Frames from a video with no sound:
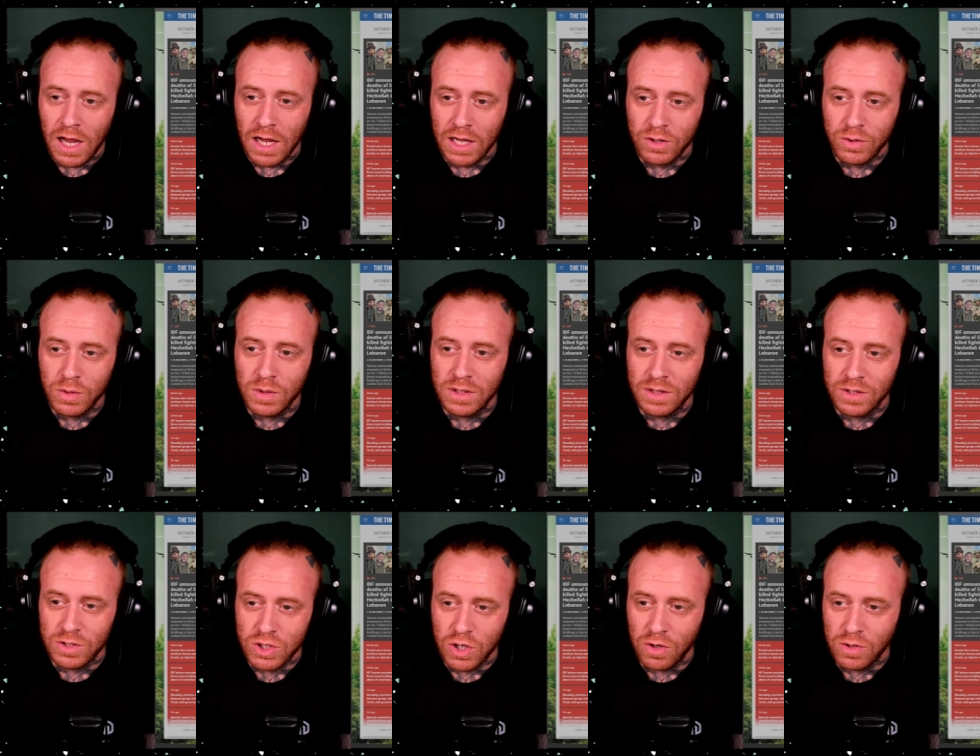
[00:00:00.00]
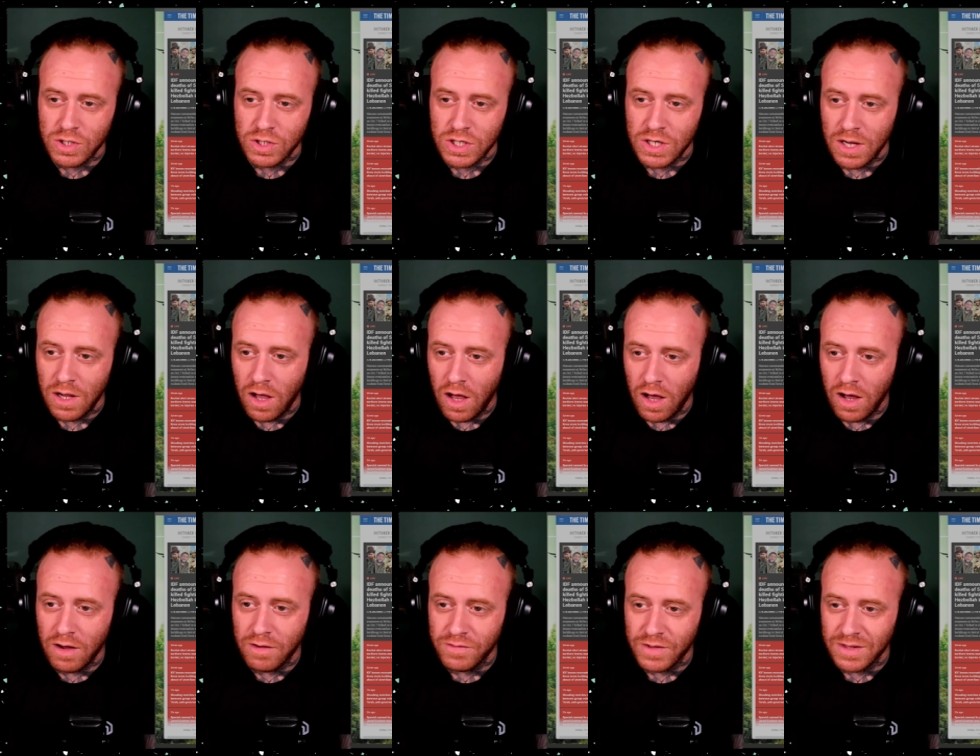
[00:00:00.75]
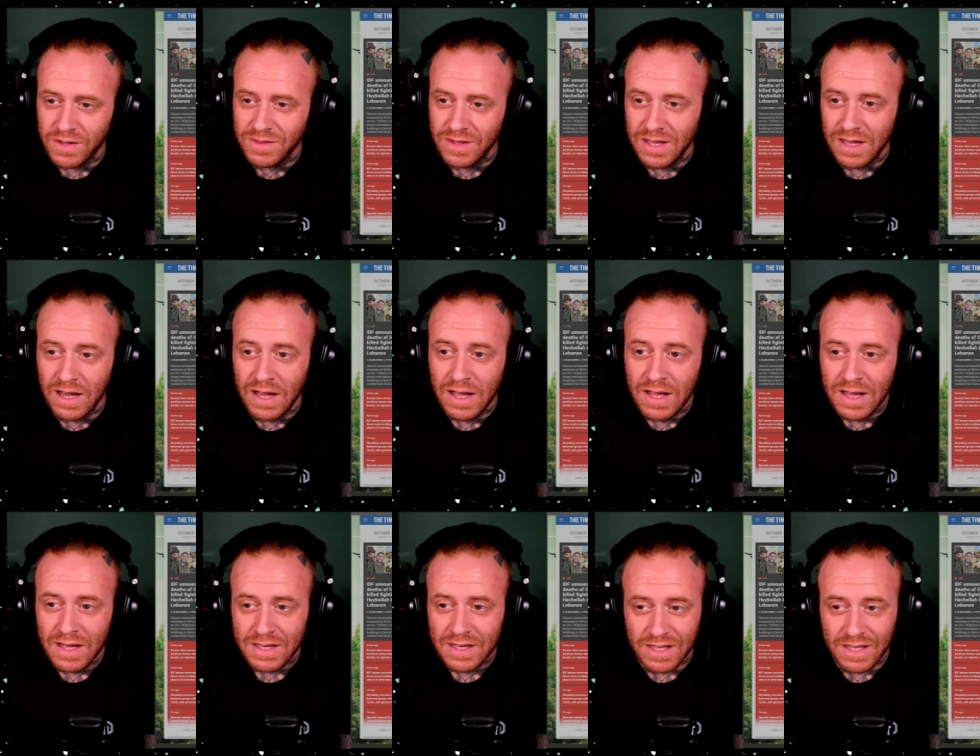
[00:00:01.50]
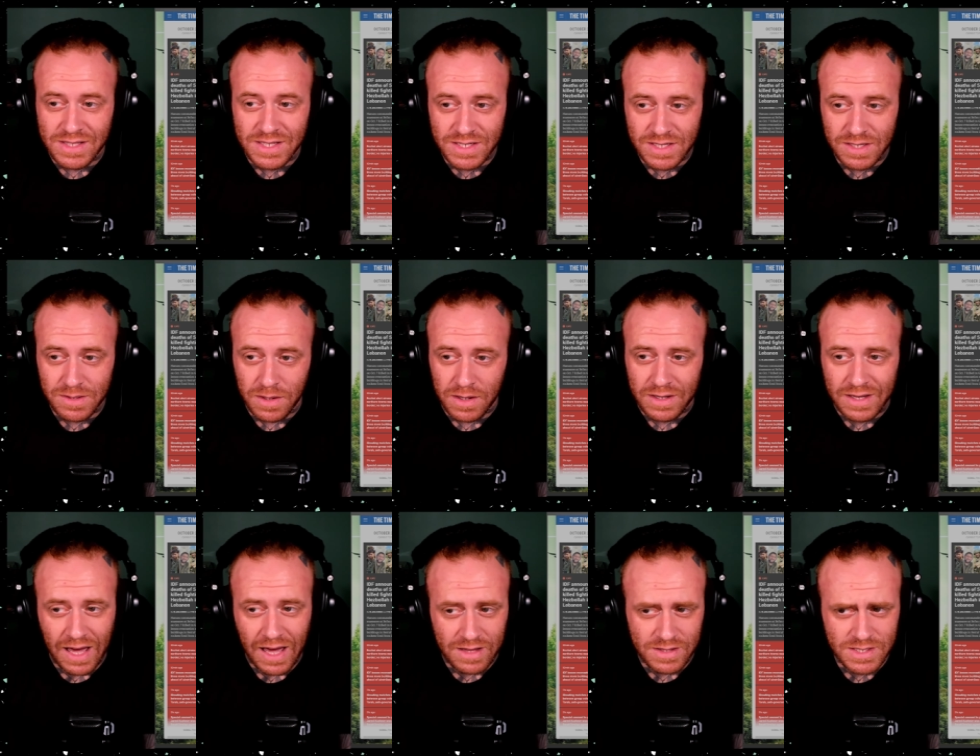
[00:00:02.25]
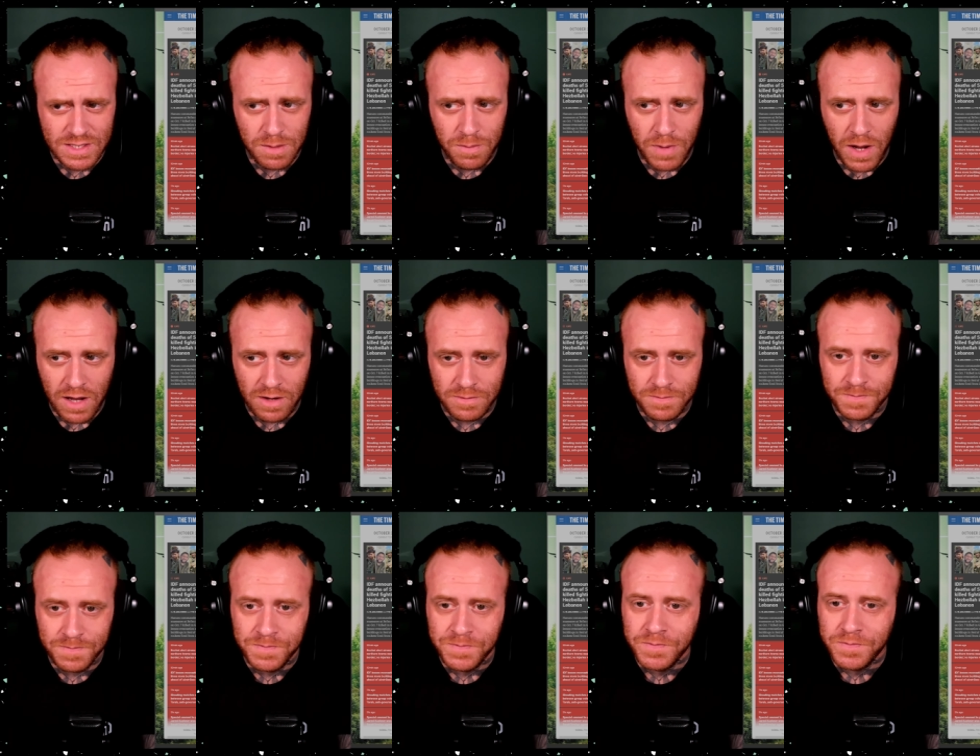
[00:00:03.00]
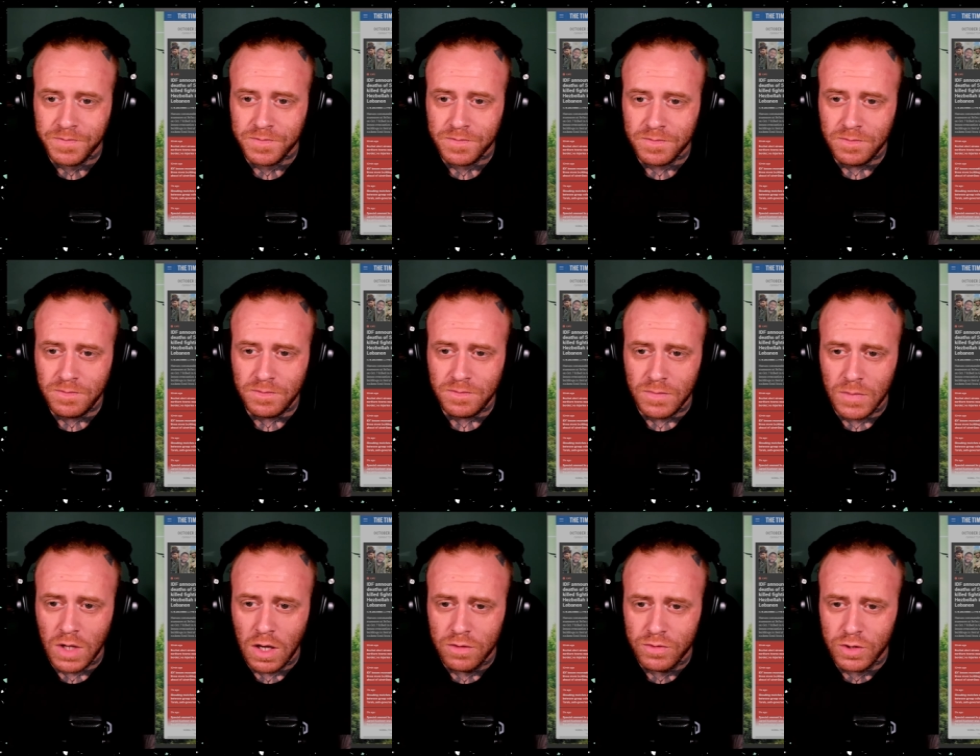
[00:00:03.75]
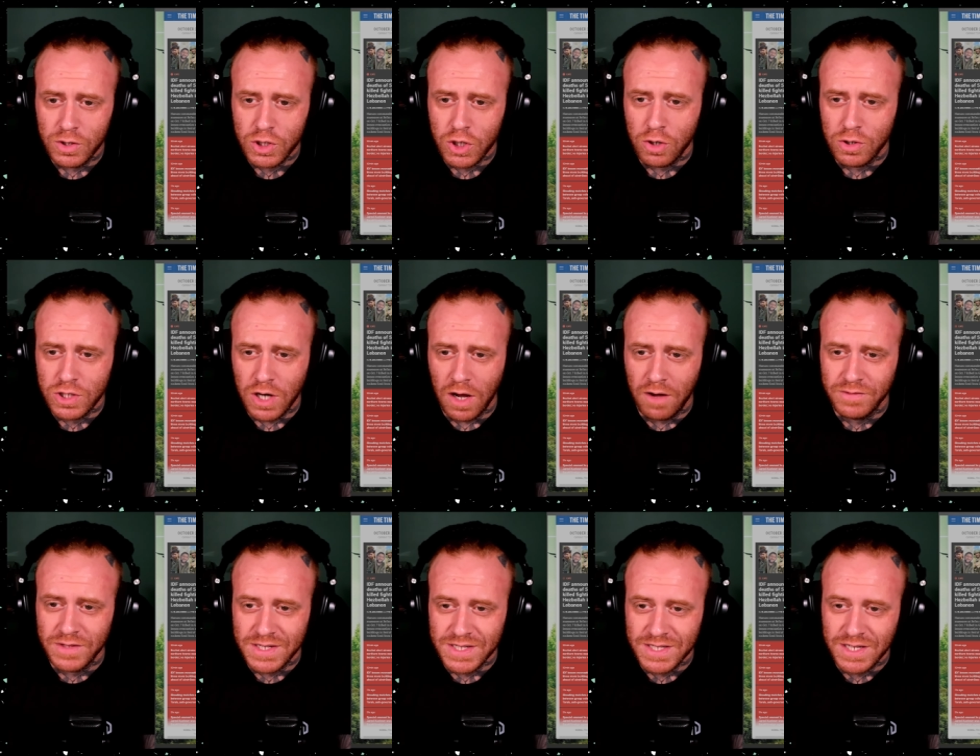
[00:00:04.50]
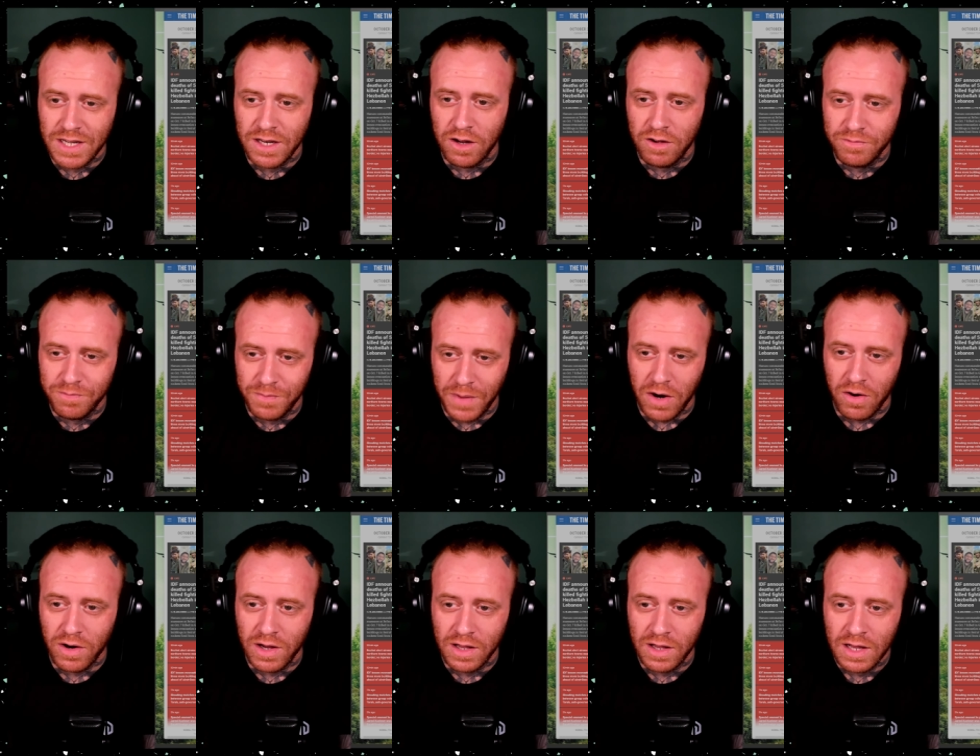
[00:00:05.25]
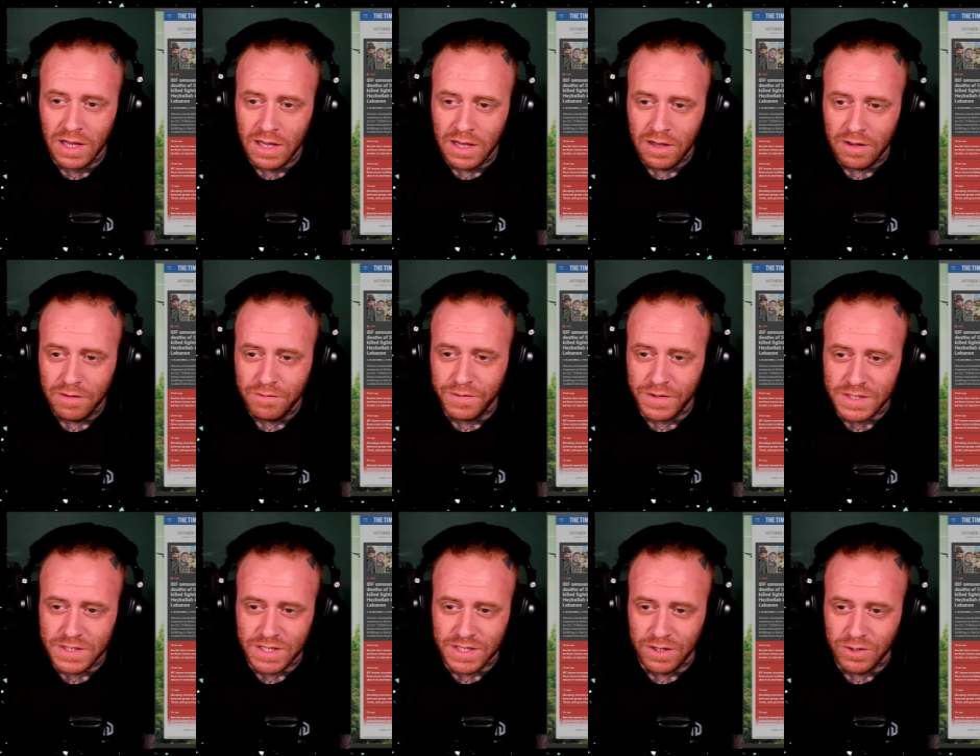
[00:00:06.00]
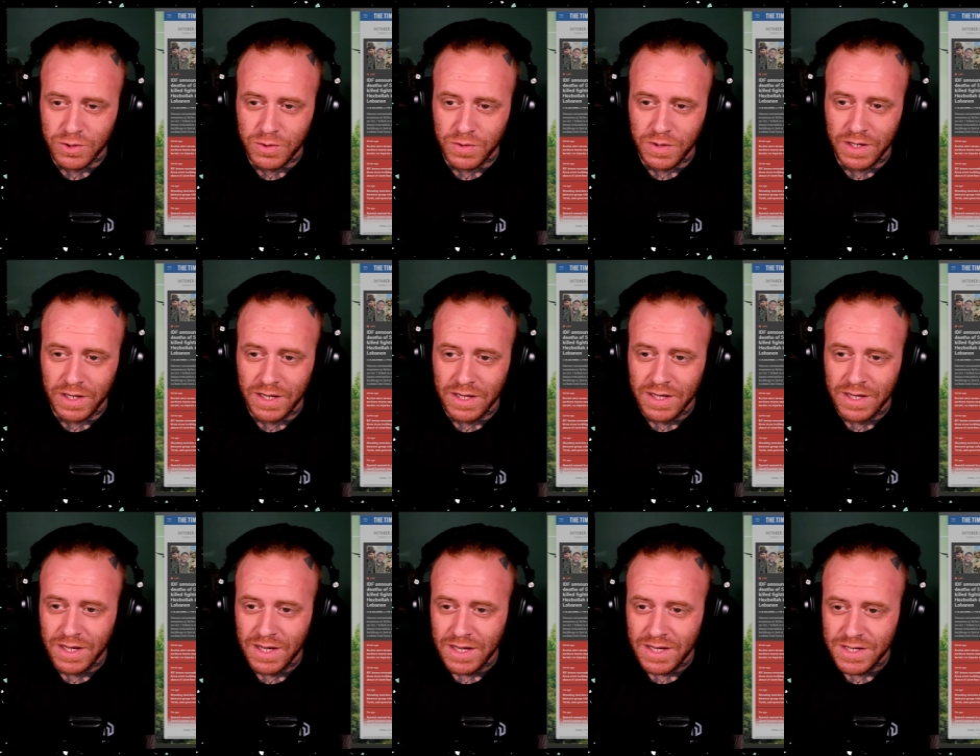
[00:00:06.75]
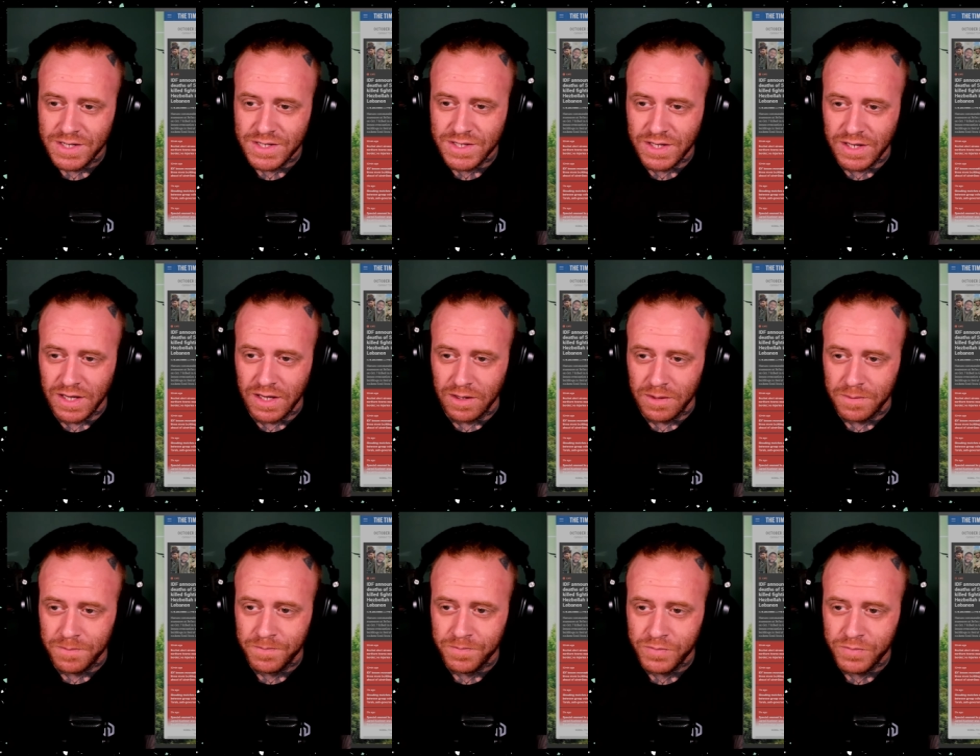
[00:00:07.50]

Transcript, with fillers: including the Church of the Katsima, the Church of the Seat of Mary, 5th century CE,